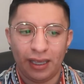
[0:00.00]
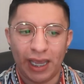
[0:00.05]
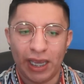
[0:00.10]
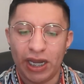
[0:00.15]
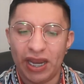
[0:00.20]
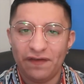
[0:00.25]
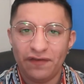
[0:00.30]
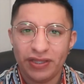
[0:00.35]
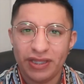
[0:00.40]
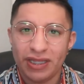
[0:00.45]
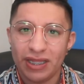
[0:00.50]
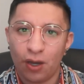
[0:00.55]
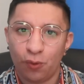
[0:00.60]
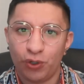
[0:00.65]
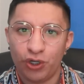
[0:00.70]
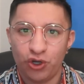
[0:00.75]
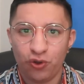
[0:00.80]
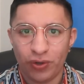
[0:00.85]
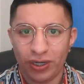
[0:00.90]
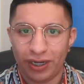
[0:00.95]
And everything that
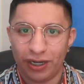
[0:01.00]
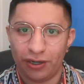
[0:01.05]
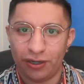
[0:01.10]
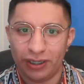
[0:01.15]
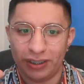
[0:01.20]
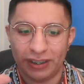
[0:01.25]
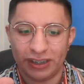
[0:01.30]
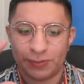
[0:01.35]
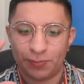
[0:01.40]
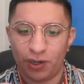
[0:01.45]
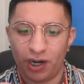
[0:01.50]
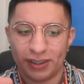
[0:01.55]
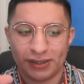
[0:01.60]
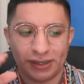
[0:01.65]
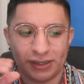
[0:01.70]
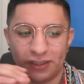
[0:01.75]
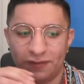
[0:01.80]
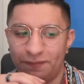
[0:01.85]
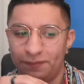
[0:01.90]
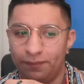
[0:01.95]
we're doing here in this
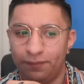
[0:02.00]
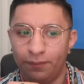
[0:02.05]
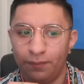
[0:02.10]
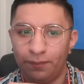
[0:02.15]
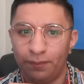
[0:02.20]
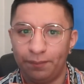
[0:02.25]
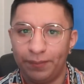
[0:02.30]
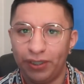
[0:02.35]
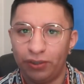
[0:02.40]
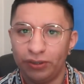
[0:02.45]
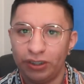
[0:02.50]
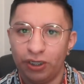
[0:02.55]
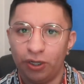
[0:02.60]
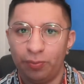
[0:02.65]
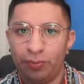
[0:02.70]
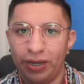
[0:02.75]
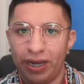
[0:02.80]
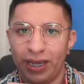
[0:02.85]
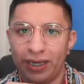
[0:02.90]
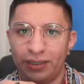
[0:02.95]
process of building
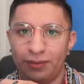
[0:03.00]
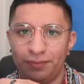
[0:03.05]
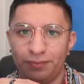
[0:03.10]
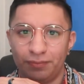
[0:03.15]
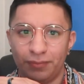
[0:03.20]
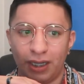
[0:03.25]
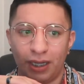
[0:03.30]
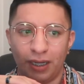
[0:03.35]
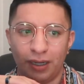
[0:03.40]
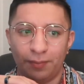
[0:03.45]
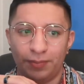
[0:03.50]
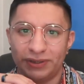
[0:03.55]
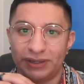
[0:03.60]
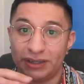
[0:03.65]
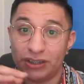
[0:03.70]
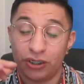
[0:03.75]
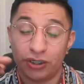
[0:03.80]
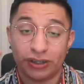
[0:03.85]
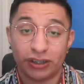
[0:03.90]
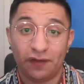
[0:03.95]
your brand,
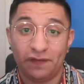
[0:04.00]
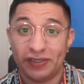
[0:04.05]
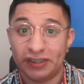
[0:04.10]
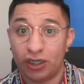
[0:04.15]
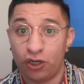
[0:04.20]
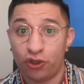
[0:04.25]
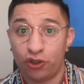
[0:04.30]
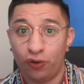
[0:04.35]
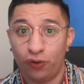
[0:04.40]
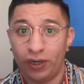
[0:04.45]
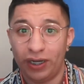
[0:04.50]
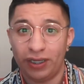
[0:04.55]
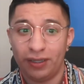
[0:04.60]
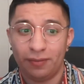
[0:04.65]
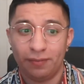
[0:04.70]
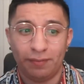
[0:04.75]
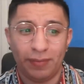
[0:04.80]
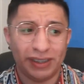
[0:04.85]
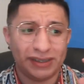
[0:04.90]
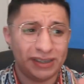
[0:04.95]
positioning yourself as an
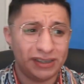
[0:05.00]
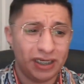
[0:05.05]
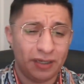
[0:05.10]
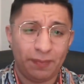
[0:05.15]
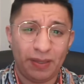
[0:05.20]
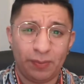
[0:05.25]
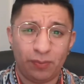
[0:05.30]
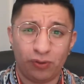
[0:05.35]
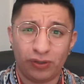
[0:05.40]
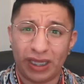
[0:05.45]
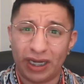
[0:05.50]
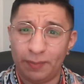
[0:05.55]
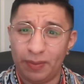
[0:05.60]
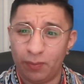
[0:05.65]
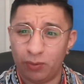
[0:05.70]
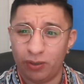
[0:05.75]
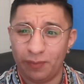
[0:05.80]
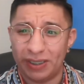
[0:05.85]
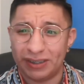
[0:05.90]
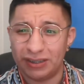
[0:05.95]
authority, messaging people, getting
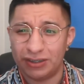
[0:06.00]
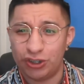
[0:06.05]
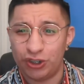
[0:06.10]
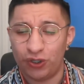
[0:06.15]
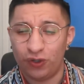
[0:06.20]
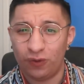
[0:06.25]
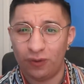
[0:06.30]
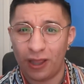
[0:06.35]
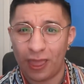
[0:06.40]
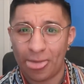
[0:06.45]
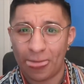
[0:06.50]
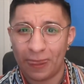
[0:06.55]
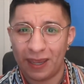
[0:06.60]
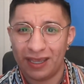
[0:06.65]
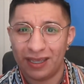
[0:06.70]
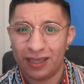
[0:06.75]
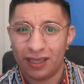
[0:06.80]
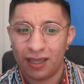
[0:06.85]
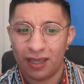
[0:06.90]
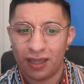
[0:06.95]
people to message you,
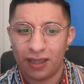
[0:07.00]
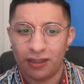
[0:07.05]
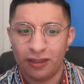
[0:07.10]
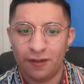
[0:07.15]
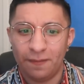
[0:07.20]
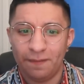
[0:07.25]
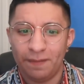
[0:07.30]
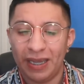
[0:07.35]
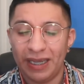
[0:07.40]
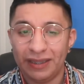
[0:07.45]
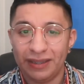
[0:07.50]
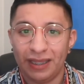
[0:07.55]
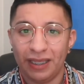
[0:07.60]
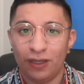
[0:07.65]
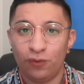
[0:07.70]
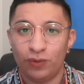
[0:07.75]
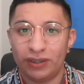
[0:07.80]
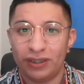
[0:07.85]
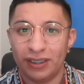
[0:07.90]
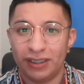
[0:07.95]
the main
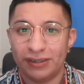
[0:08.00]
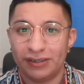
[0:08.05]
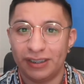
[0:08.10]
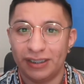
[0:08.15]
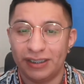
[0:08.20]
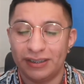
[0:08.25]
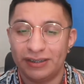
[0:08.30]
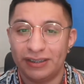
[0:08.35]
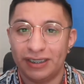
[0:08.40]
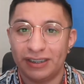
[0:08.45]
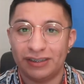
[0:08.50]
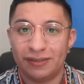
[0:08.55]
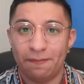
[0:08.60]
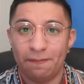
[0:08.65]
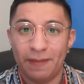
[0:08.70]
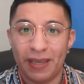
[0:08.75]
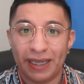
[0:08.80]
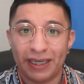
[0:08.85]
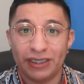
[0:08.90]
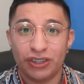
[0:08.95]
thing with this is just
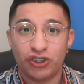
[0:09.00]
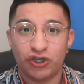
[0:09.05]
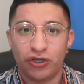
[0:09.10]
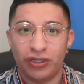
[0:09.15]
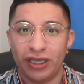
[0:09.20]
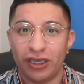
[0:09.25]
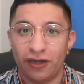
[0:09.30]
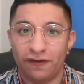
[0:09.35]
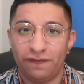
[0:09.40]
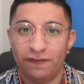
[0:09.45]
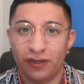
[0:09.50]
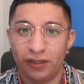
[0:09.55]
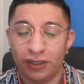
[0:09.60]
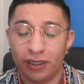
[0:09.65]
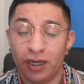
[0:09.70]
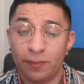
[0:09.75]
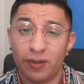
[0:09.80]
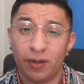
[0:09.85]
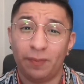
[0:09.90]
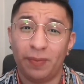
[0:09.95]
making sure that you're
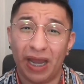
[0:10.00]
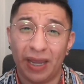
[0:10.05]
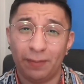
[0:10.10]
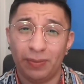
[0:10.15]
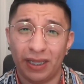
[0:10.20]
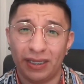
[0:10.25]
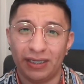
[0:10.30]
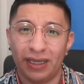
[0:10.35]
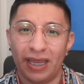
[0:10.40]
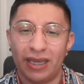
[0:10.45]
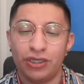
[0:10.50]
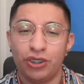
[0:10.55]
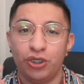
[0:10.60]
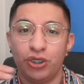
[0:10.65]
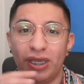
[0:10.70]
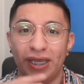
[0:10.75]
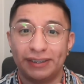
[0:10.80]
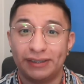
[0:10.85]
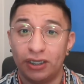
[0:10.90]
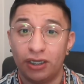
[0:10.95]
filling up your pipeline,
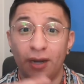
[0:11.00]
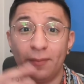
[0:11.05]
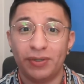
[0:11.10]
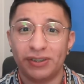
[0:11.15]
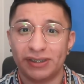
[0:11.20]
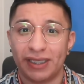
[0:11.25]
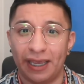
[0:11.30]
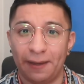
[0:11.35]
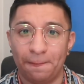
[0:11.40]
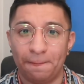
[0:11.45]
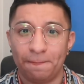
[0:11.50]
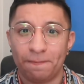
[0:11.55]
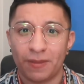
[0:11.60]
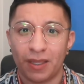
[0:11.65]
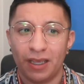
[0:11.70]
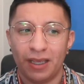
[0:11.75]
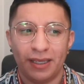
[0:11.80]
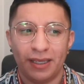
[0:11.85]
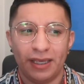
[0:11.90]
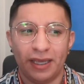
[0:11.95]
and it's a numbers game.
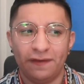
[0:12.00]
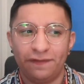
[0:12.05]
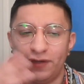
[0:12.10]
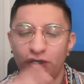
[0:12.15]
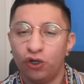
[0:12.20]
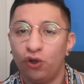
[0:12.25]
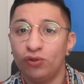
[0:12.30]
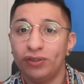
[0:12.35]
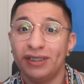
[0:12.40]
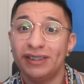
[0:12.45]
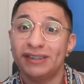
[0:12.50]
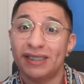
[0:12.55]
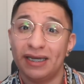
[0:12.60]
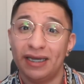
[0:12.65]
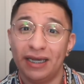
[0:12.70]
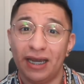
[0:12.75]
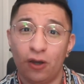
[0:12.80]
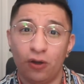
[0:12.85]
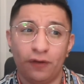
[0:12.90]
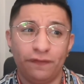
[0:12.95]
If you're only
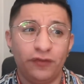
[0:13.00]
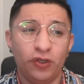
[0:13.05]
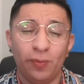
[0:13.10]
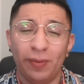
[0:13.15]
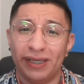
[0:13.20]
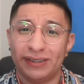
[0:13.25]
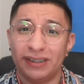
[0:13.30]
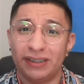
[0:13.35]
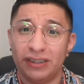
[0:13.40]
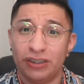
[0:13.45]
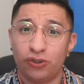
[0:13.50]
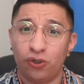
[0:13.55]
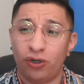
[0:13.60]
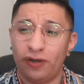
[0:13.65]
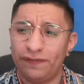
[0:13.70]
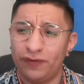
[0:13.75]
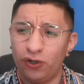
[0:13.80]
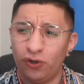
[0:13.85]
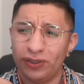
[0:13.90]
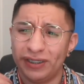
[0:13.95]
sending out a few messages, or
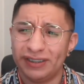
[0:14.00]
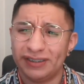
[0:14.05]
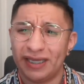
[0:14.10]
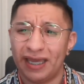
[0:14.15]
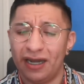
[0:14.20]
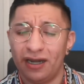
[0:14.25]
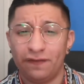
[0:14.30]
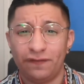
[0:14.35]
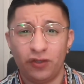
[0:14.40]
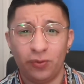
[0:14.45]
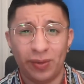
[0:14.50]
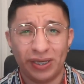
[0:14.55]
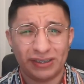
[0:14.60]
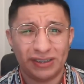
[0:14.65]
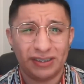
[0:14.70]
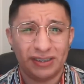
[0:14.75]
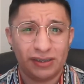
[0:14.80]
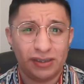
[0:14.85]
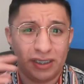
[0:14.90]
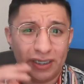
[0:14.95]
if you're only getting a few
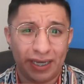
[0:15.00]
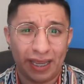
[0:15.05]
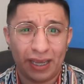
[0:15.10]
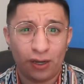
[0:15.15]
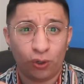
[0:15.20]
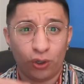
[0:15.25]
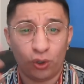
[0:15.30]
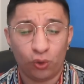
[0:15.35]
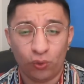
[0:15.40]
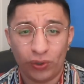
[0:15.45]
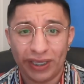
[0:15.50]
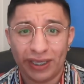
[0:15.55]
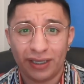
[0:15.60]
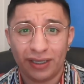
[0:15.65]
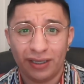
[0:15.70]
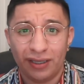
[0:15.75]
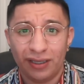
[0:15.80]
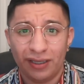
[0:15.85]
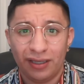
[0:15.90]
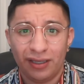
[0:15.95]
messages a day or a
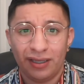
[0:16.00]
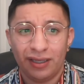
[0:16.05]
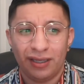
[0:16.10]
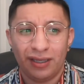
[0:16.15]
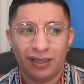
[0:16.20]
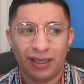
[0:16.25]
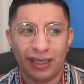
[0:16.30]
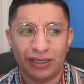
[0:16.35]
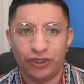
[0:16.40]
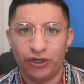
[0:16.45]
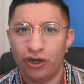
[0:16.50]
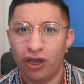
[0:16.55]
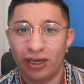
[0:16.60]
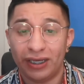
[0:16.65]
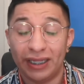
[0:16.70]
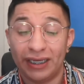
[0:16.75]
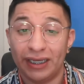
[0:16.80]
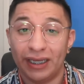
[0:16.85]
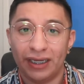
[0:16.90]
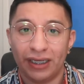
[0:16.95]
week, and you're
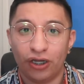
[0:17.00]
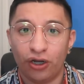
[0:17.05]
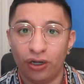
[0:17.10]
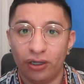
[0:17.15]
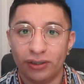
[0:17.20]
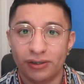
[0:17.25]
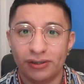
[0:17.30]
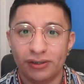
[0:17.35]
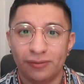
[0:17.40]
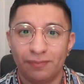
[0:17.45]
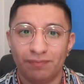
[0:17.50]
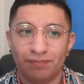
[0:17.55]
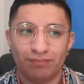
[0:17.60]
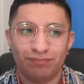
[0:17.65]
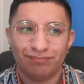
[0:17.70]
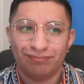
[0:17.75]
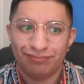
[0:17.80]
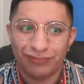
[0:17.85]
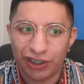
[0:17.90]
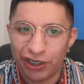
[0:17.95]
not getting any calls,
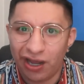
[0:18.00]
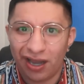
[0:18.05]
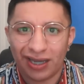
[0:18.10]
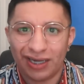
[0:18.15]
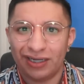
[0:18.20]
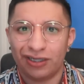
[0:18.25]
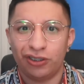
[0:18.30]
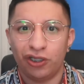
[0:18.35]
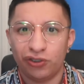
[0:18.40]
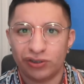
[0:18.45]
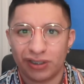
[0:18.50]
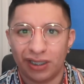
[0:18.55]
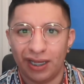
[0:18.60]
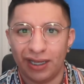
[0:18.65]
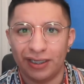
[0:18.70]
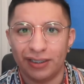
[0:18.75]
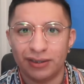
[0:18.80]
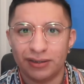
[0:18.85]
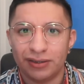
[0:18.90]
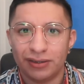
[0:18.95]
you're not going to close
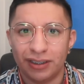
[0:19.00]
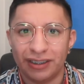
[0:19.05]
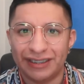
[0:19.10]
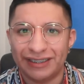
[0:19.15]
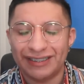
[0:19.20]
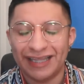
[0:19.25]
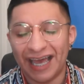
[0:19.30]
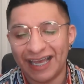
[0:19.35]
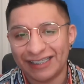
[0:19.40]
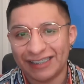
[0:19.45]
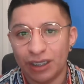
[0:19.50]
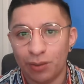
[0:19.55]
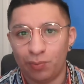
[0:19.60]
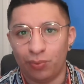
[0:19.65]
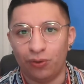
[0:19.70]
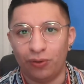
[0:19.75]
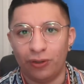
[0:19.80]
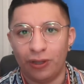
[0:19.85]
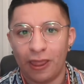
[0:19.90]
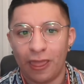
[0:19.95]
clients. It's that
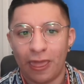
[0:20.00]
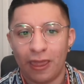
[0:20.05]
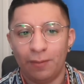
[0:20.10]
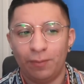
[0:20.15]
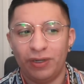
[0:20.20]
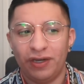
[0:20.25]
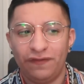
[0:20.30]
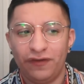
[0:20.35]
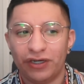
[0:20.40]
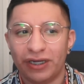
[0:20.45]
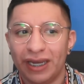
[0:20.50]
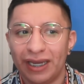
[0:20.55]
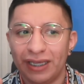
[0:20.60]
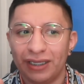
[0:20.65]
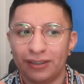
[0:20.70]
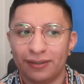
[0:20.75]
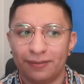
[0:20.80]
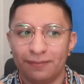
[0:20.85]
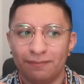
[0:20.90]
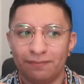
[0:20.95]
simple. But if you're
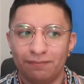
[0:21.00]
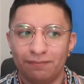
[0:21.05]
getting,